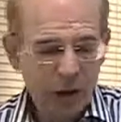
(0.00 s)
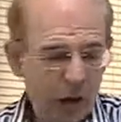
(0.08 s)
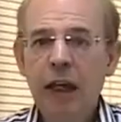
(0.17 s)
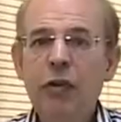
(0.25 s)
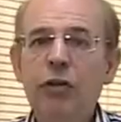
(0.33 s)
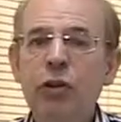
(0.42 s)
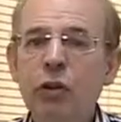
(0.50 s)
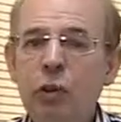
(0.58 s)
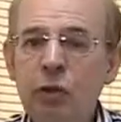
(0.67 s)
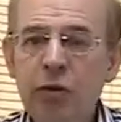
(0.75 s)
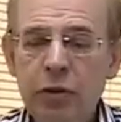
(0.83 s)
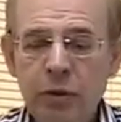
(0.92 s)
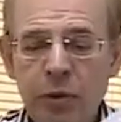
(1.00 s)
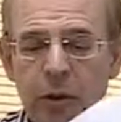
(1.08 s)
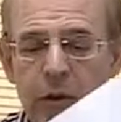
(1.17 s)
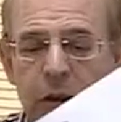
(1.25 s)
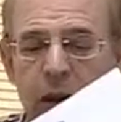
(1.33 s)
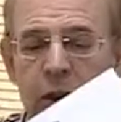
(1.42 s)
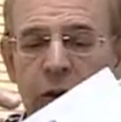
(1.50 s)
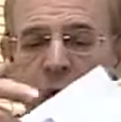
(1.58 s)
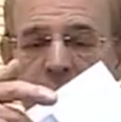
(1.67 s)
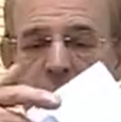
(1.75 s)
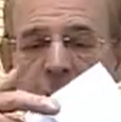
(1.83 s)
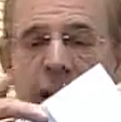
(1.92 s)
If you've got a Worcester boiler, you'll have
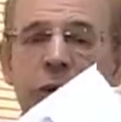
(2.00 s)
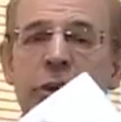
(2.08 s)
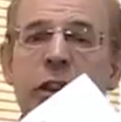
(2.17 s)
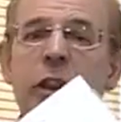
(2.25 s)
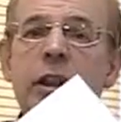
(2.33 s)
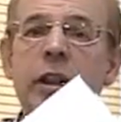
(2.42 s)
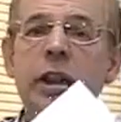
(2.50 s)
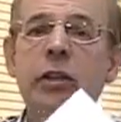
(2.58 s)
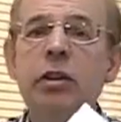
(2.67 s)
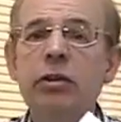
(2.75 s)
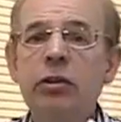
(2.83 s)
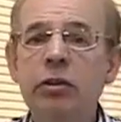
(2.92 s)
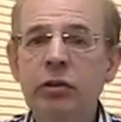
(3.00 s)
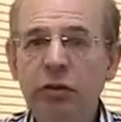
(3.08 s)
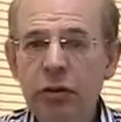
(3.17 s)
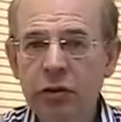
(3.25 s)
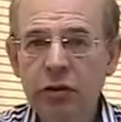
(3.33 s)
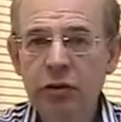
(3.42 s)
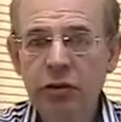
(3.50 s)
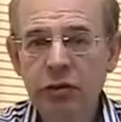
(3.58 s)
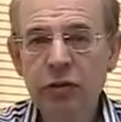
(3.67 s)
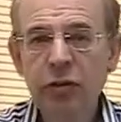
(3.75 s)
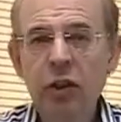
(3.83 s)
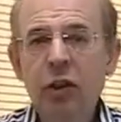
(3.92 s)
a plastic key like this. You insert
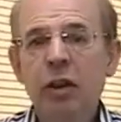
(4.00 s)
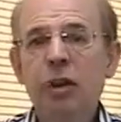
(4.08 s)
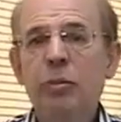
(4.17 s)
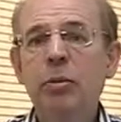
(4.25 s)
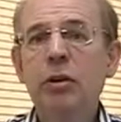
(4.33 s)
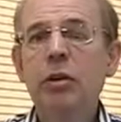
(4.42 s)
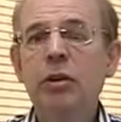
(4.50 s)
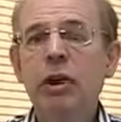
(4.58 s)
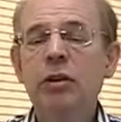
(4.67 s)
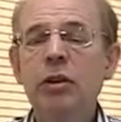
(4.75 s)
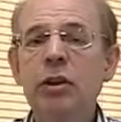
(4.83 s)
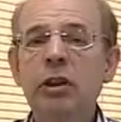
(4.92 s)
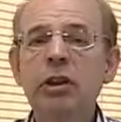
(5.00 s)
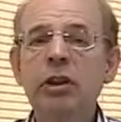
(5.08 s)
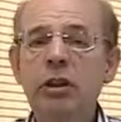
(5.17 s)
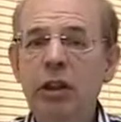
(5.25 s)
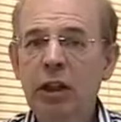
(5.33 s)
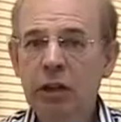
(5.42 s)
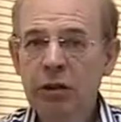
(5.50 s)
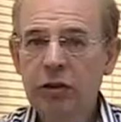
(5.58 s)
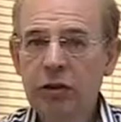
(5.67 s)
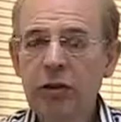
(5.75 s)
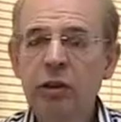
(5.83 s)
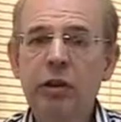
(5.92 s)
into the boiler underneath,
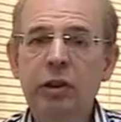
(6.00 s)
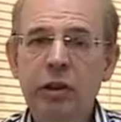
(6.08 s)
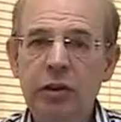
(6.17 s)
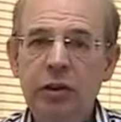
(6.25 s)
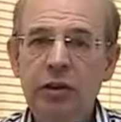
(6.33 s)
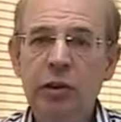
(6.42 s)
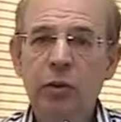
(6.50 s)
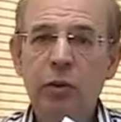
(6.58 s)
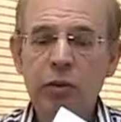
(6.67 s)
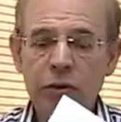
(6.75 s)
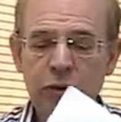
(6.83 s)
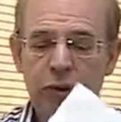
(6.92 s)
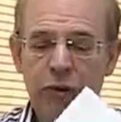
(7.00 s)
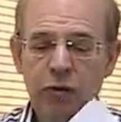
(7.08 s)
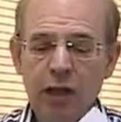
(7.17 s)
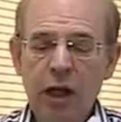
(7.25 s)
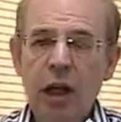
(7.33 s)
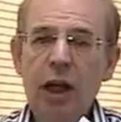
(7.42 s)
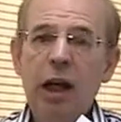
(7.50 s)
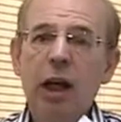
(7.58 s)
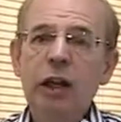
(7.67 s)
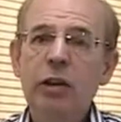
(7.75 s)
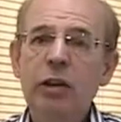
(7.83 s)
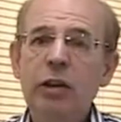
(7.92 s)
turn it to get the water on,
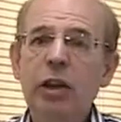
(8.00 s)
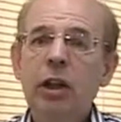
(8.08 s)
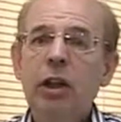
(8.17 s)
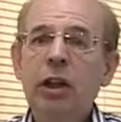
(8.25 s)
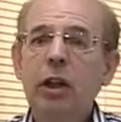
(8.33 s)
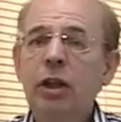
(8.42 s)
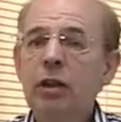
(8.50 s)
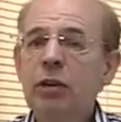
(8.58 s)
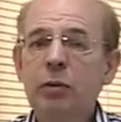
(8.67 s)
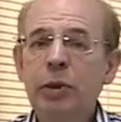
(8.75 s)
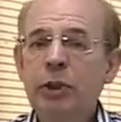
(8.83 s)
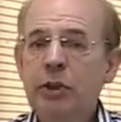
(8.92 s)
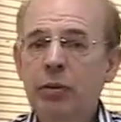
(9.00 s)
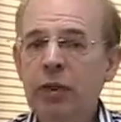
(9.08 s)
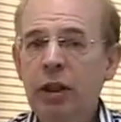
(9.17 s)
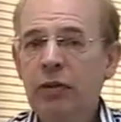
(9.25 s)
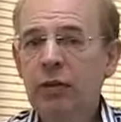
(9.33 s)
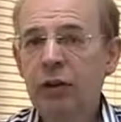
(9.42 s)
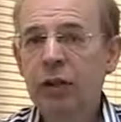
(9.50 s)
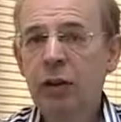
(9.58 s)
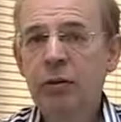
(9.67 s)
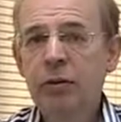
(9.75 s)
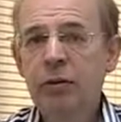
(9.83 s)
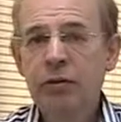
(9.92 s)
and you may just have a
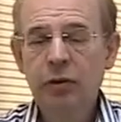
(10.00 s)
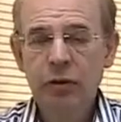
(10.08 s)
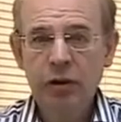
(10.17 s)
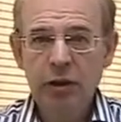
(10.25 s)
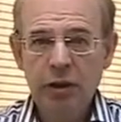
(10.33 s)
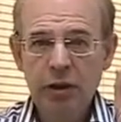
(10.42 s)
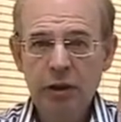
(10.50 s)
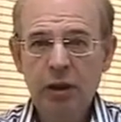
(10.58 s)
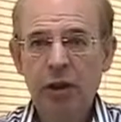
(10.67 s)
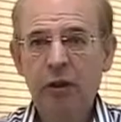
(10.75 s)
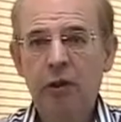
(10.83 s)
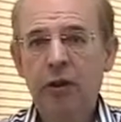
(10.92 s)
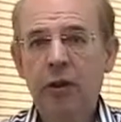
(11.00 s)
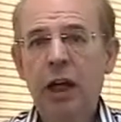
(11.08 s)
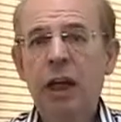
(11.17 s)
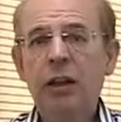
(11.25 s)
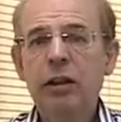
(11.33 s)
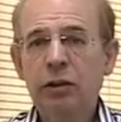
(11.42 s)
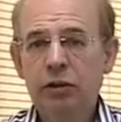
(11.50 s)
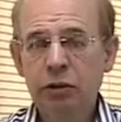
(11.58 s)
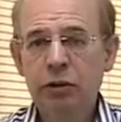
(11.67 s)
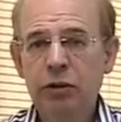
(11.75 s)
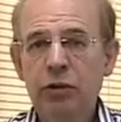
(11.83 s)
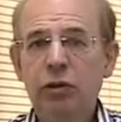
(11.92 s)
couple of handles
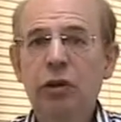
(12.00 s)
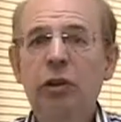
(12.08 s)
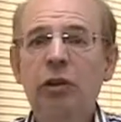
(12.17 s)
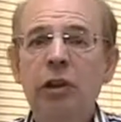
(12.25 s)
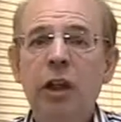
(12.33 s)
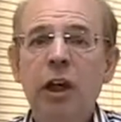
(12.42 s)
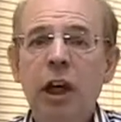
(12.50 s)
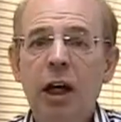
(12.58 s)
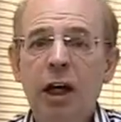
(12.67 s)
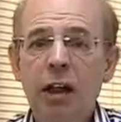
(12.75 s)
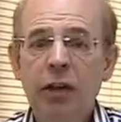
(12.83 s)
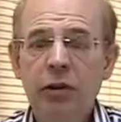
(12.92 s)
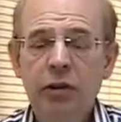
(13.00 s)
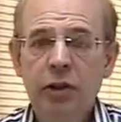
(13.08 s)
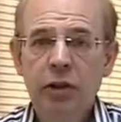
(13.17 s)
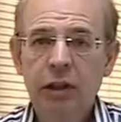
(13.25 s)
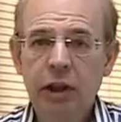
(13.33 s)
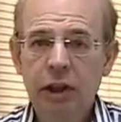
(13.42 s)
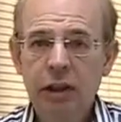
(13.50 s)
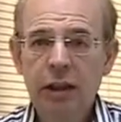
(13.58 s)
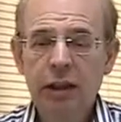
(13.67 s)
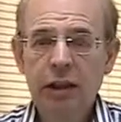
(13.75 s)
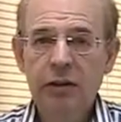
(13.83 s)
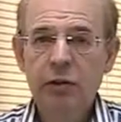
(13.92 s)
which you turn, and that
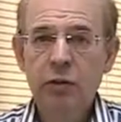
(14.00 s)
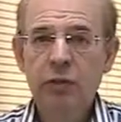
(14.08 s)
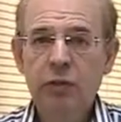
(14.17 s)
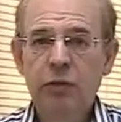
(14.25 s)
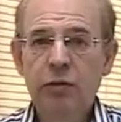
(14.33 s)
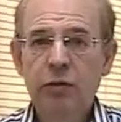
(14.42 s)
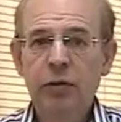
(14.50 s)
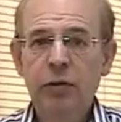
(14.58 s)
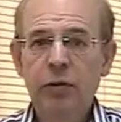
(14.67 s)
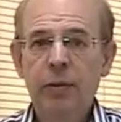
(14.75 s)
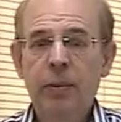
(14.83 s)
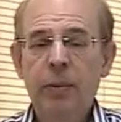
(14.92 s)
lets the water flow in.